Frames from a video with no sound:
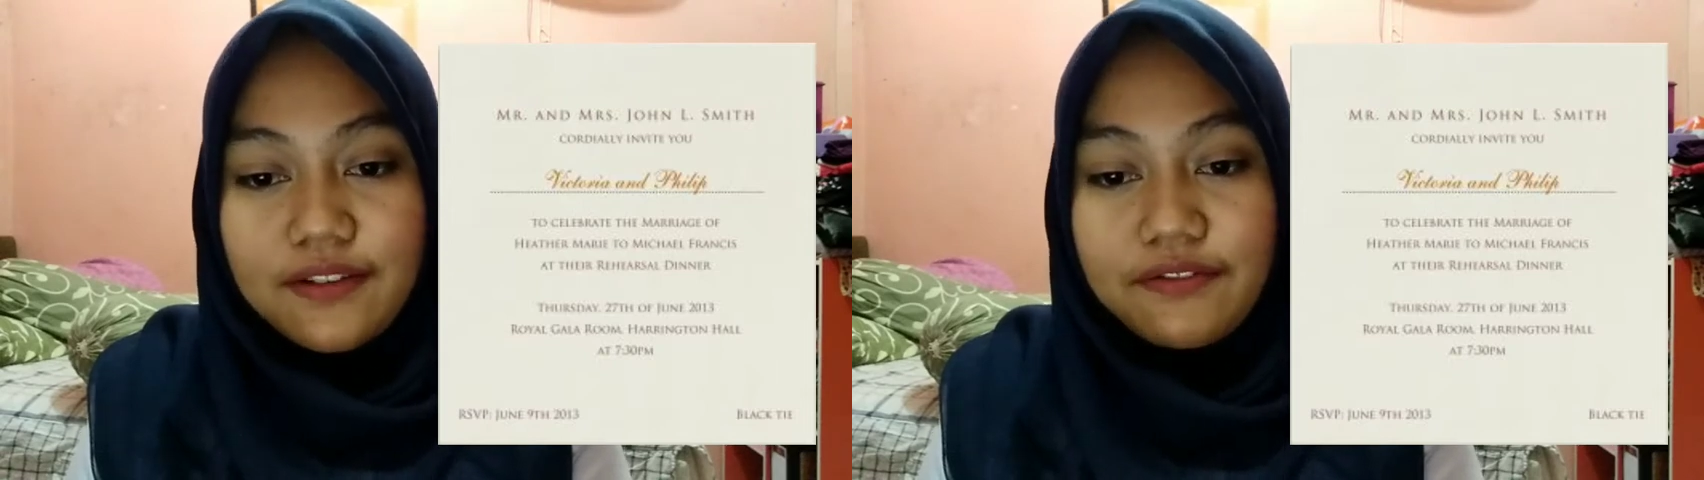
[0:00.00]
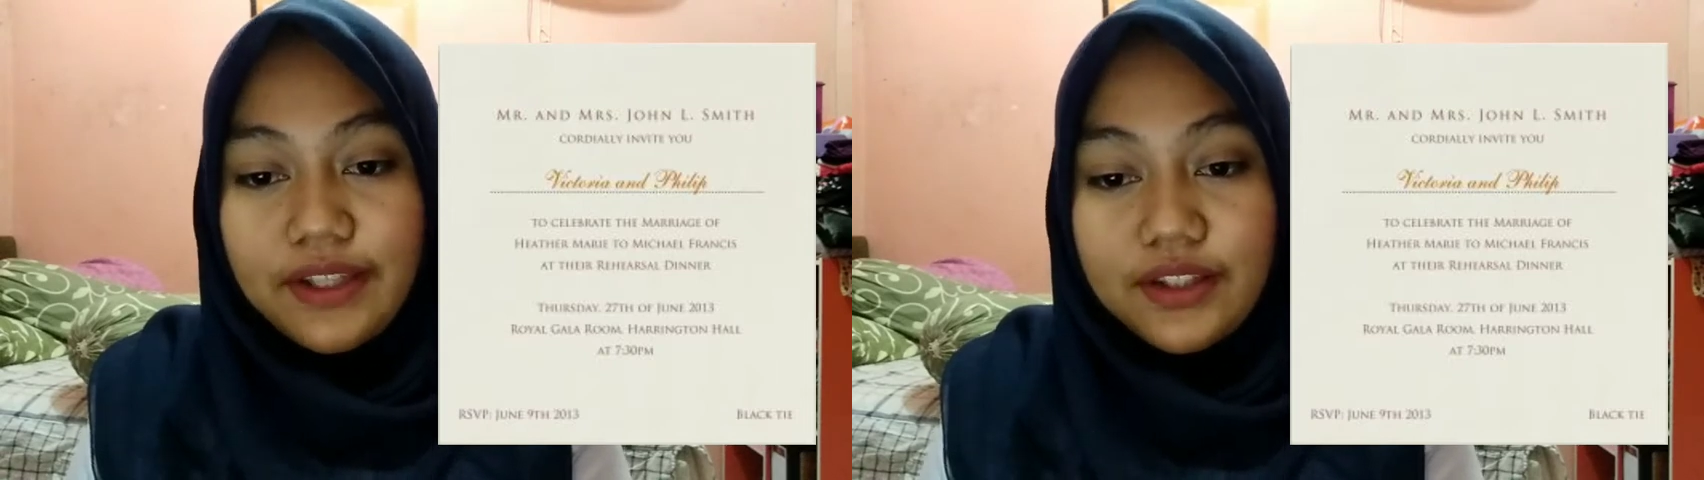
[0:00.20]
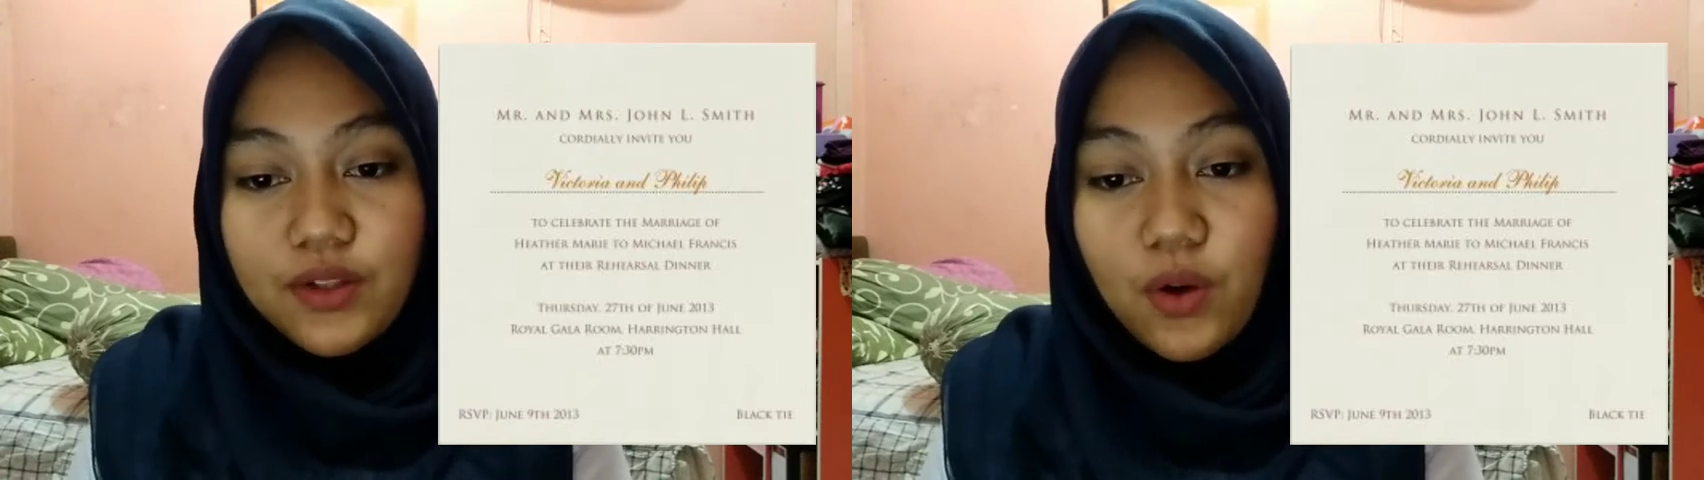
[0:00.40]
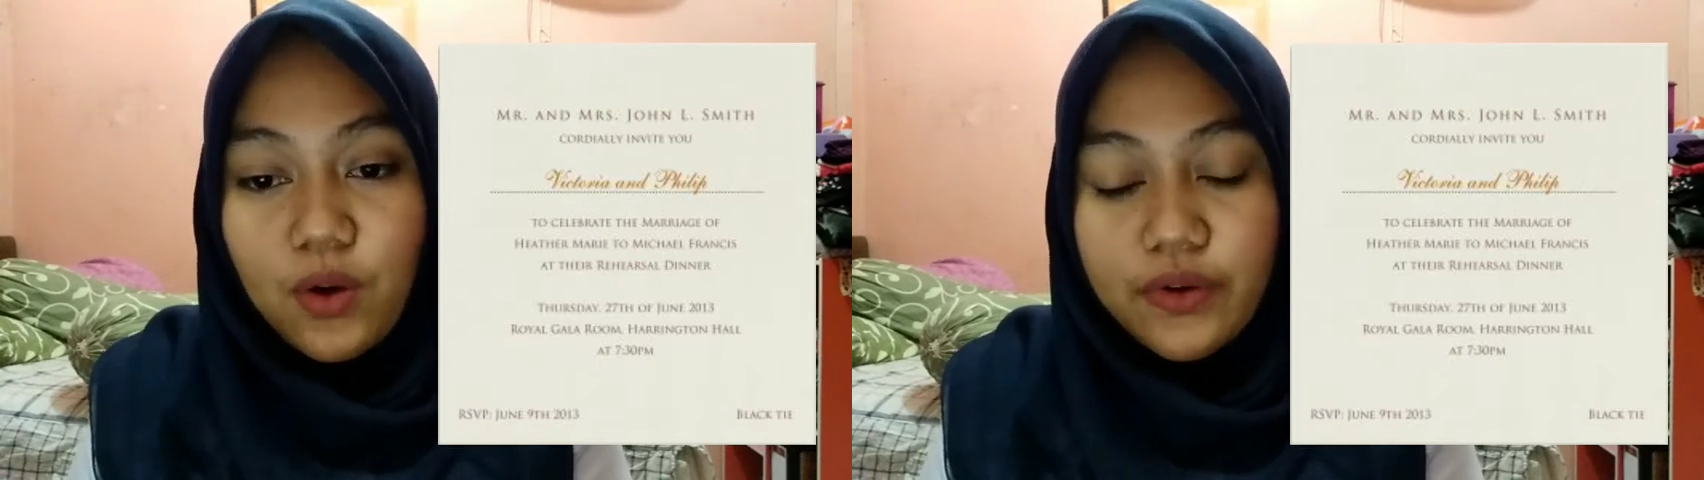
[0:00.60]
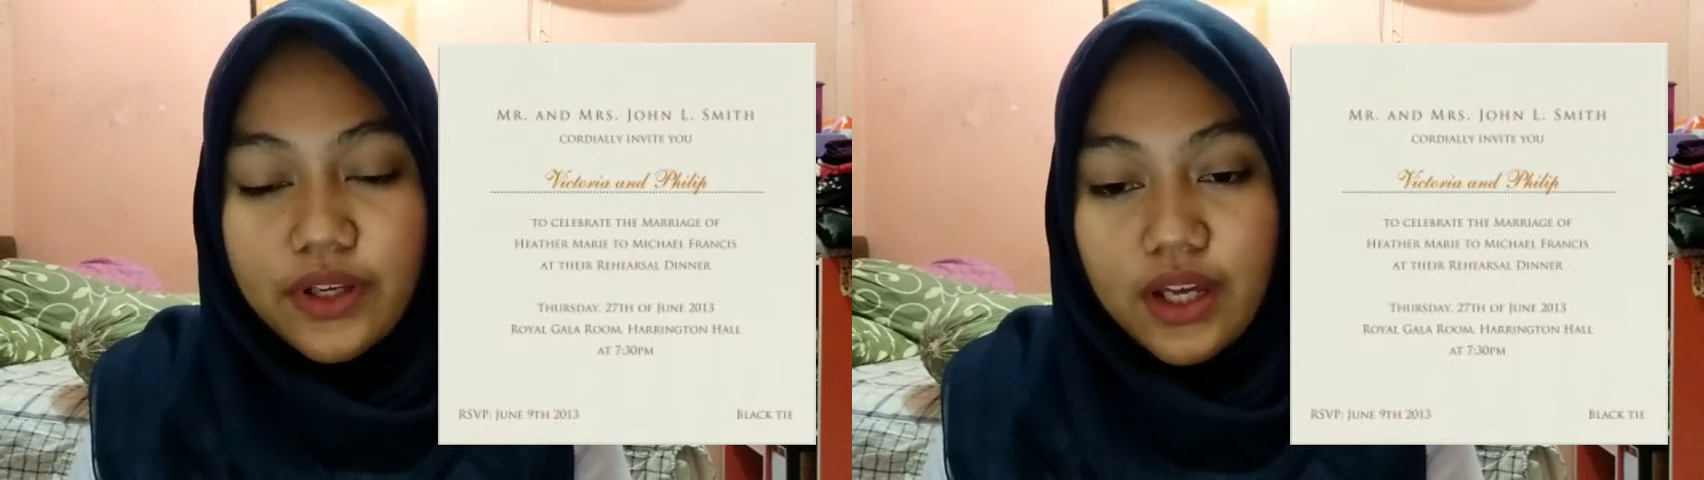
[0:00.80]

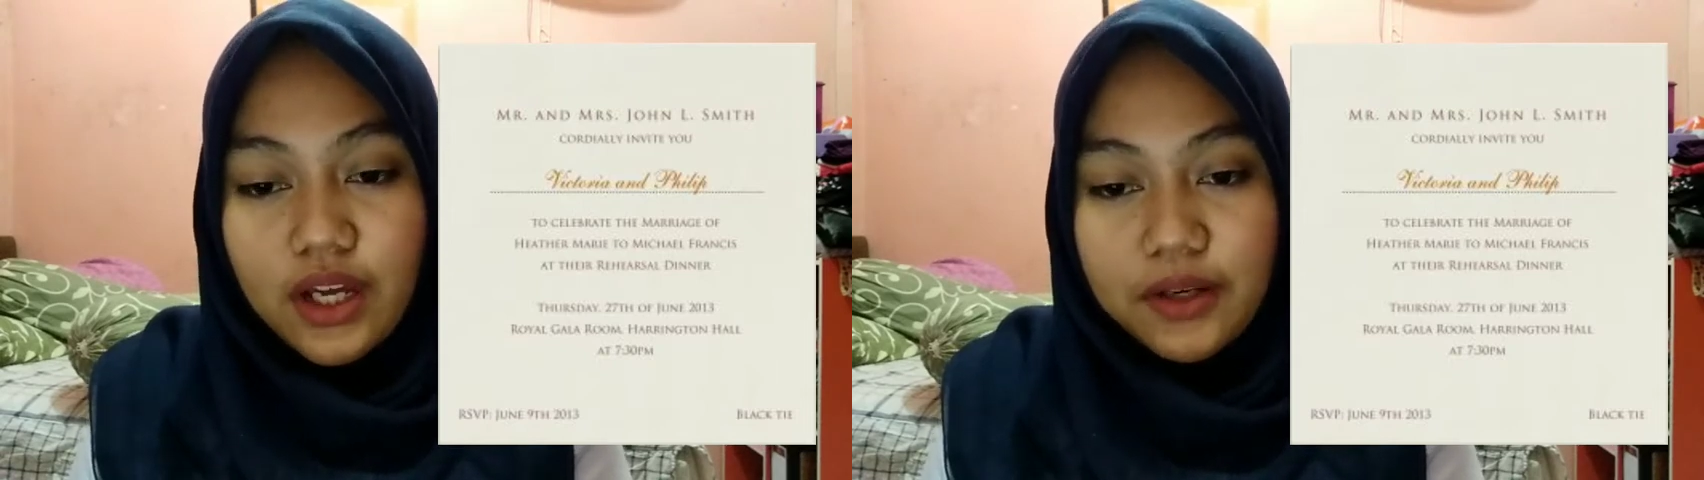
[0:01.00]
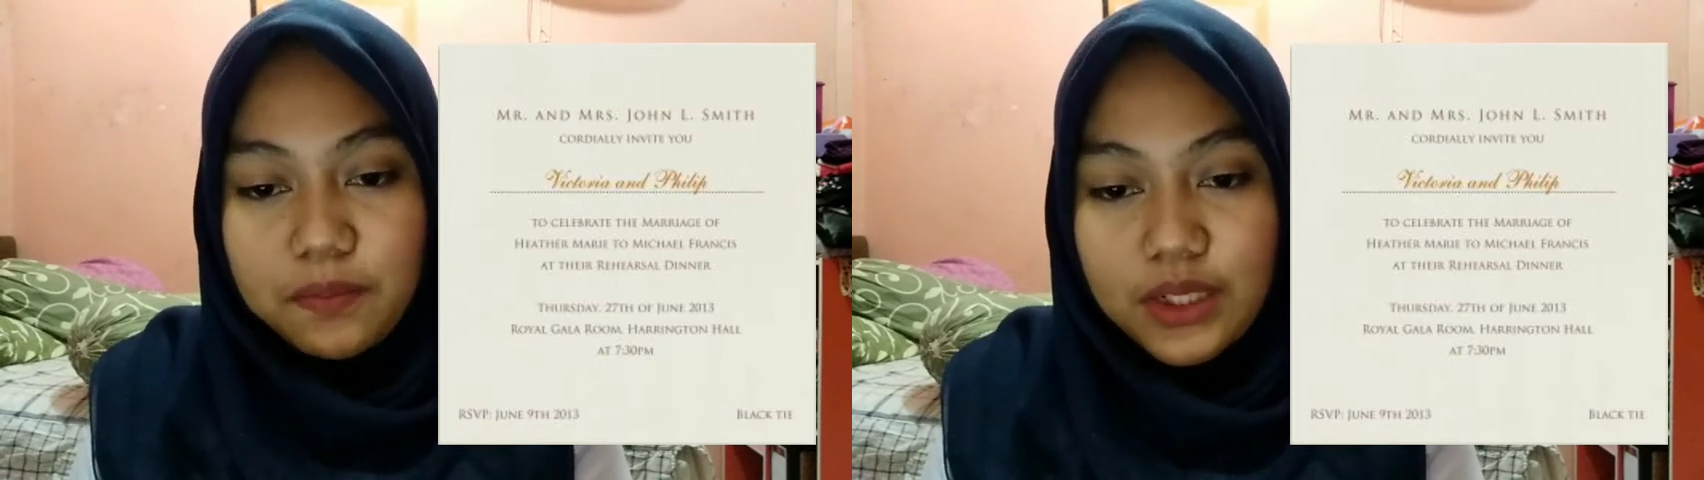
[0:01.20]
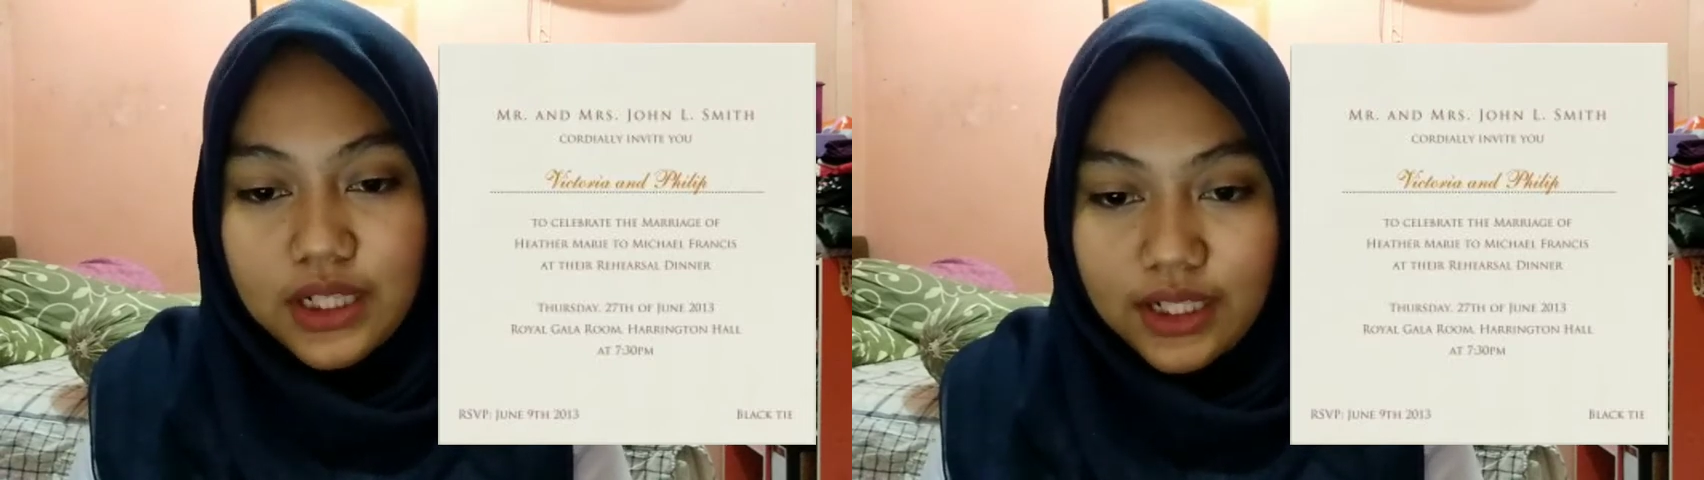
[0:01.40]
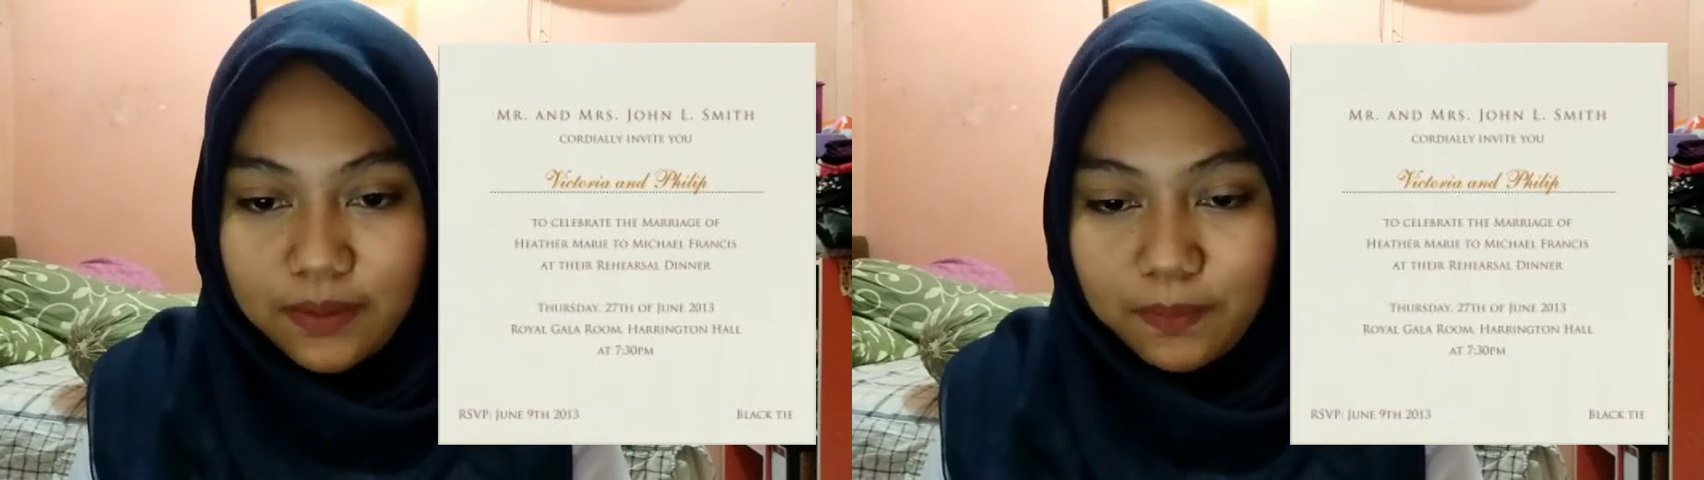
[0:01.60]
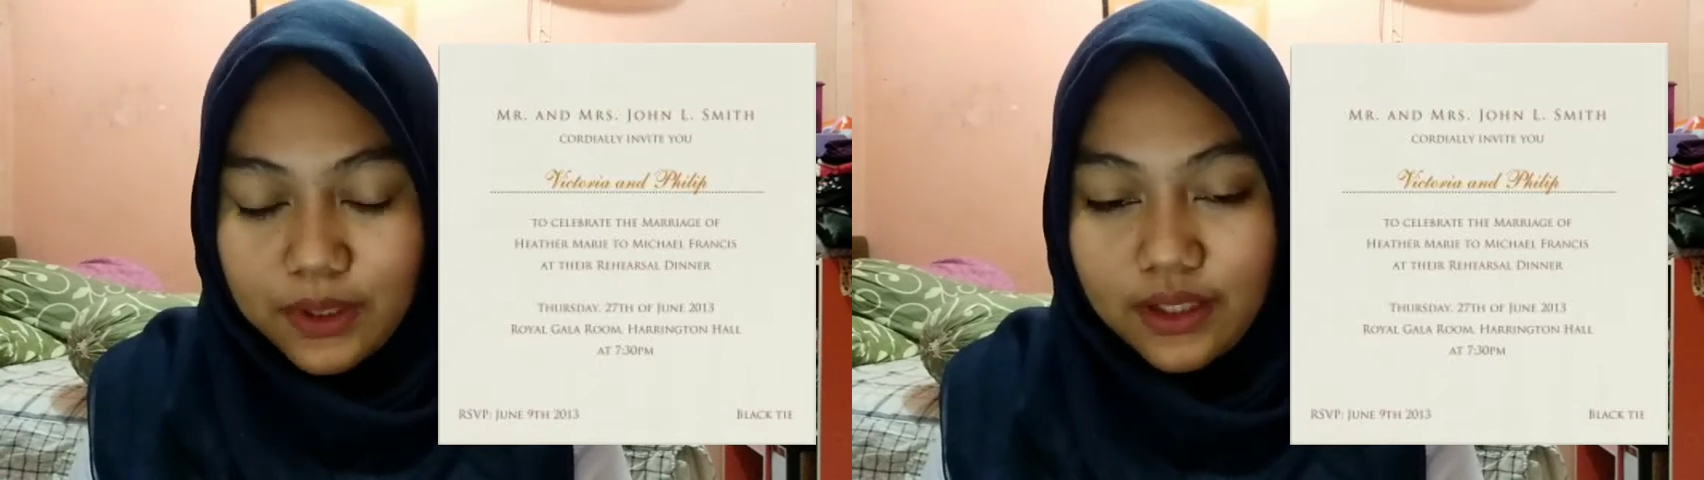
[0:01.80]
Victoria and
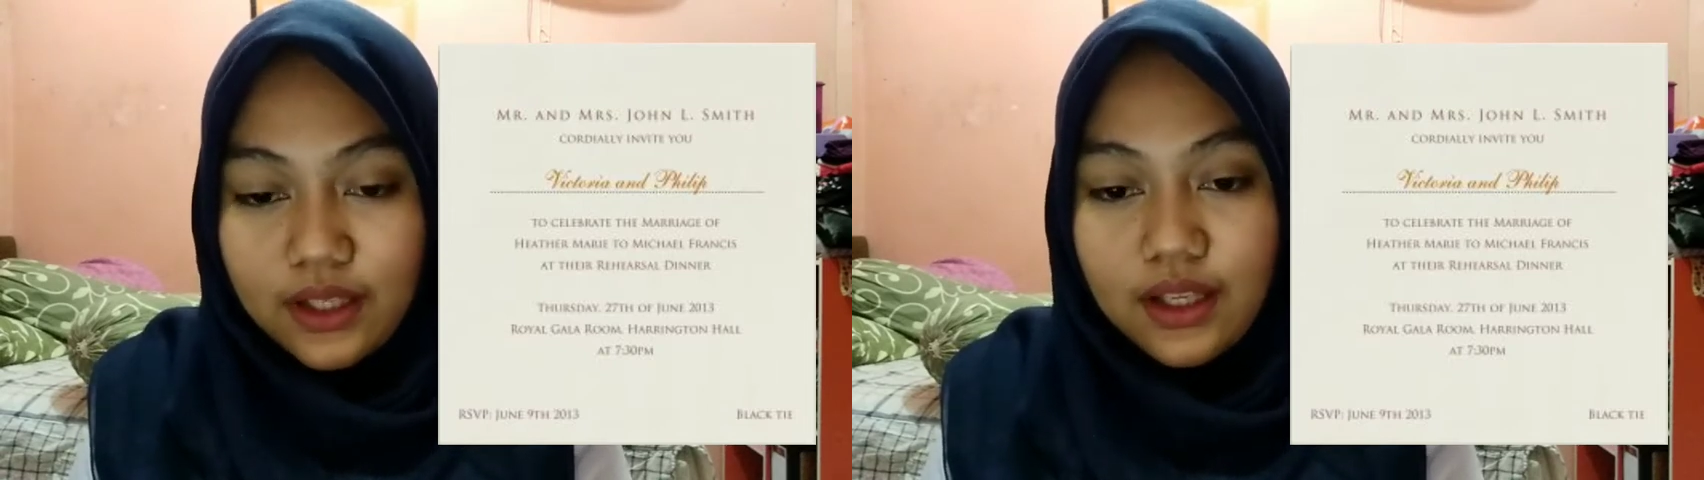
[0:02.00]
Philippe,